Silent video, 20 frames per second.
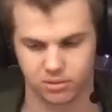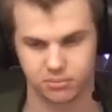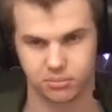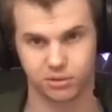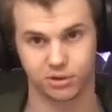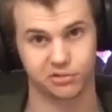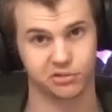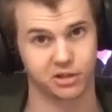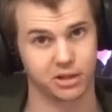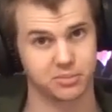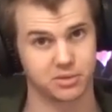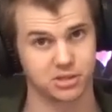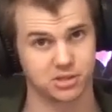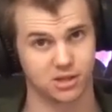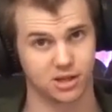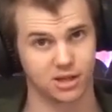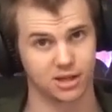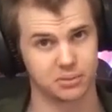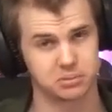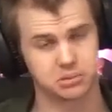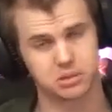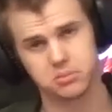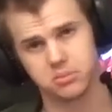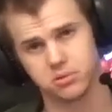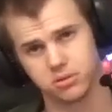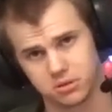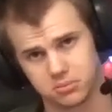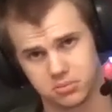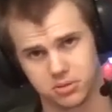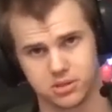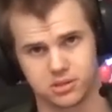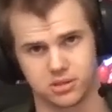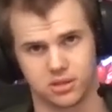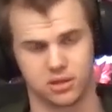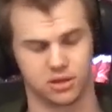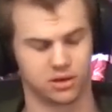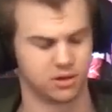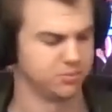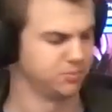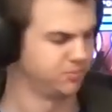beautiful MSI laptop, or your PC
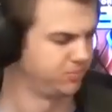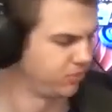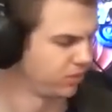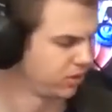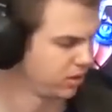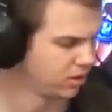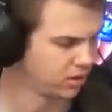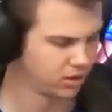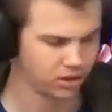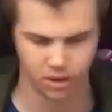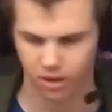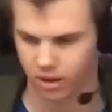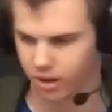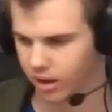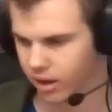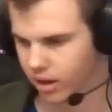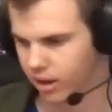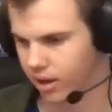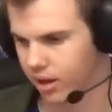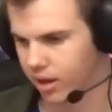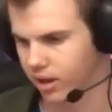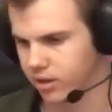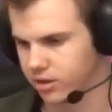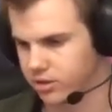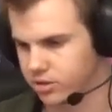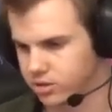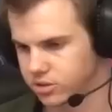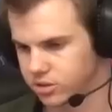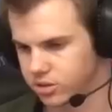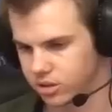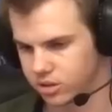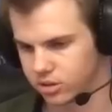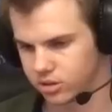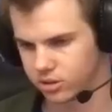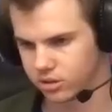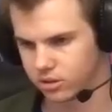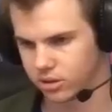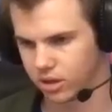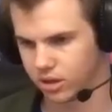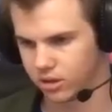at home. So
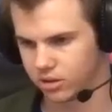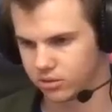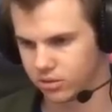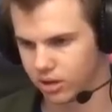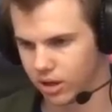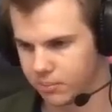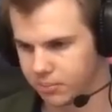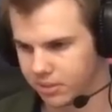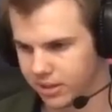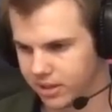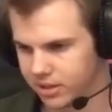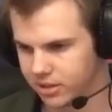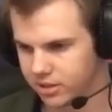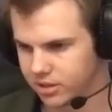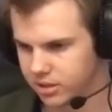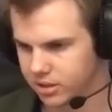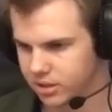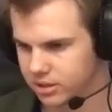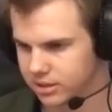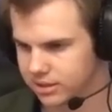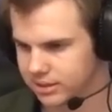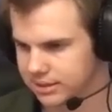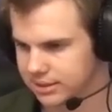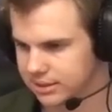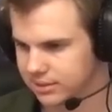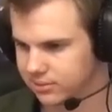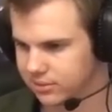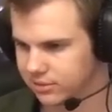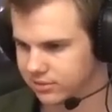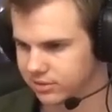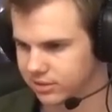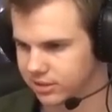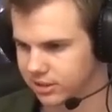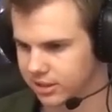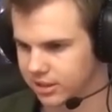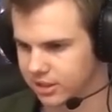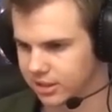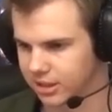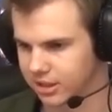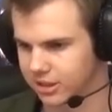I'll play, what have we
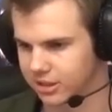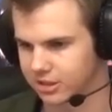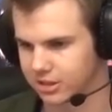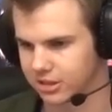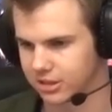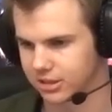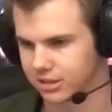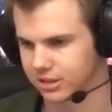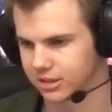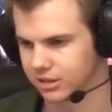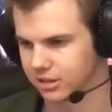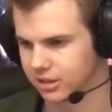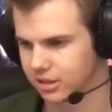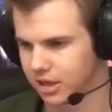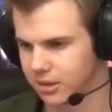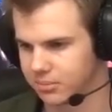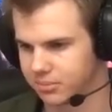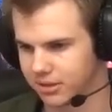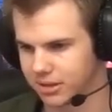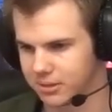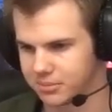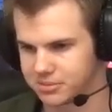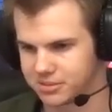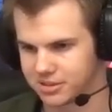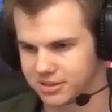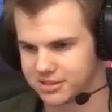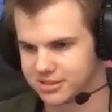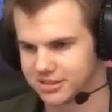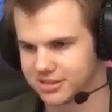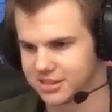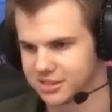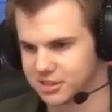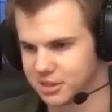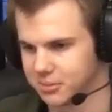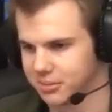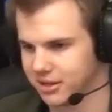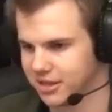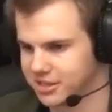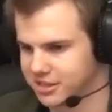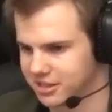got here? I've got a couple of episodes of this.
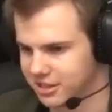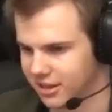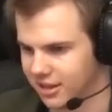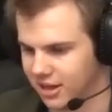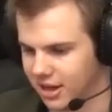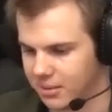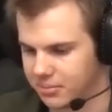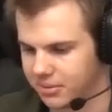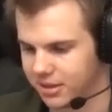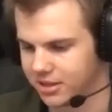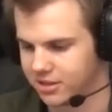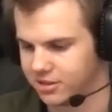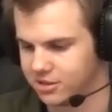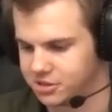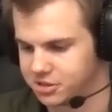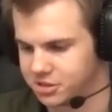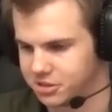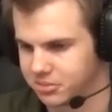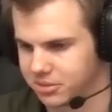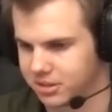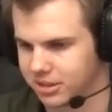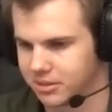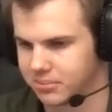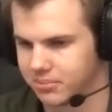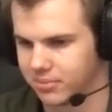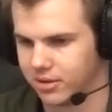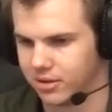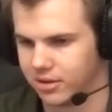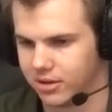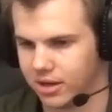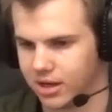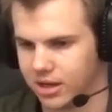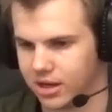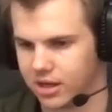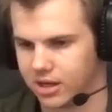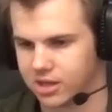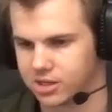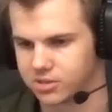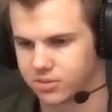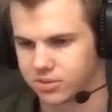I'll play a YouTube clip
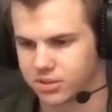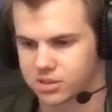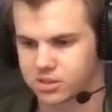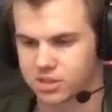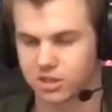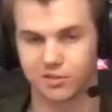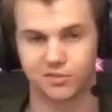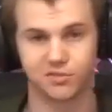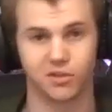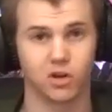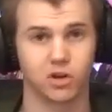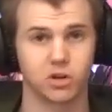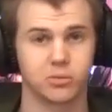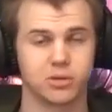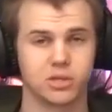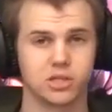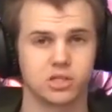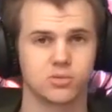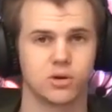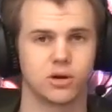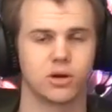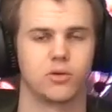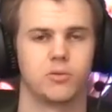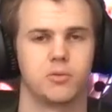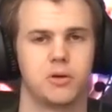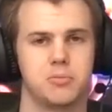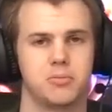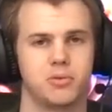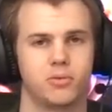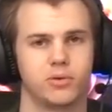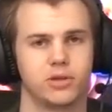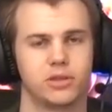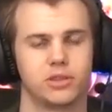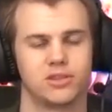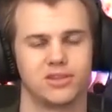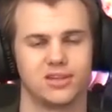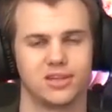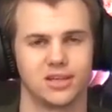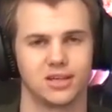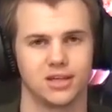so we can see the volume of this one. Remember,
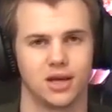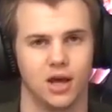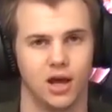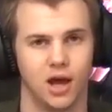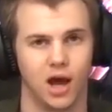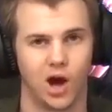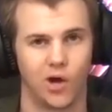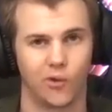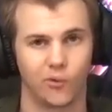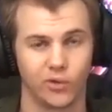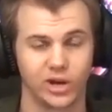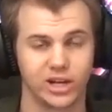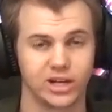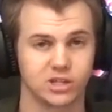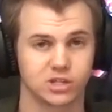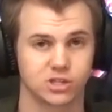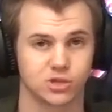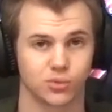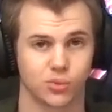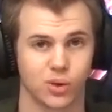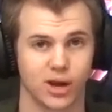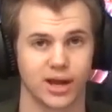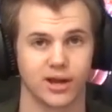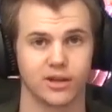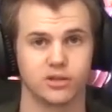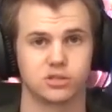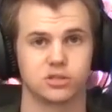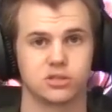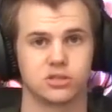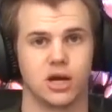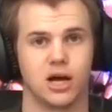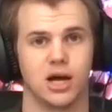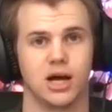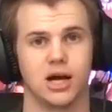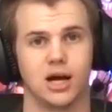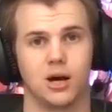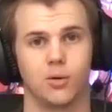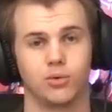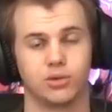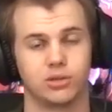with the Arena surrounds,
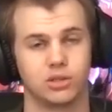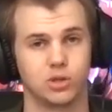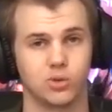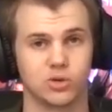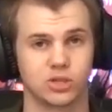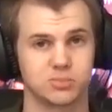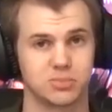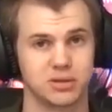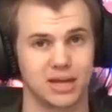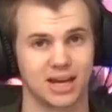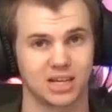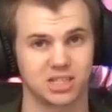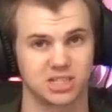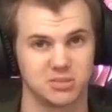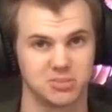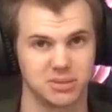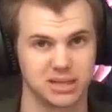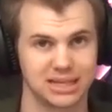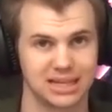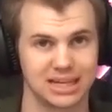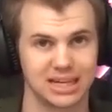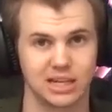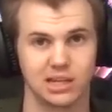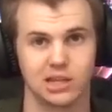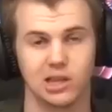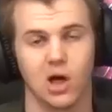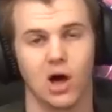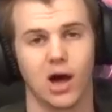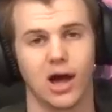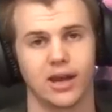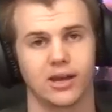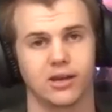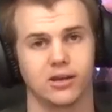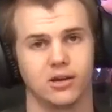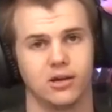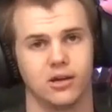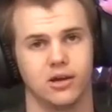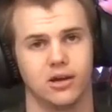with the USB actually being in line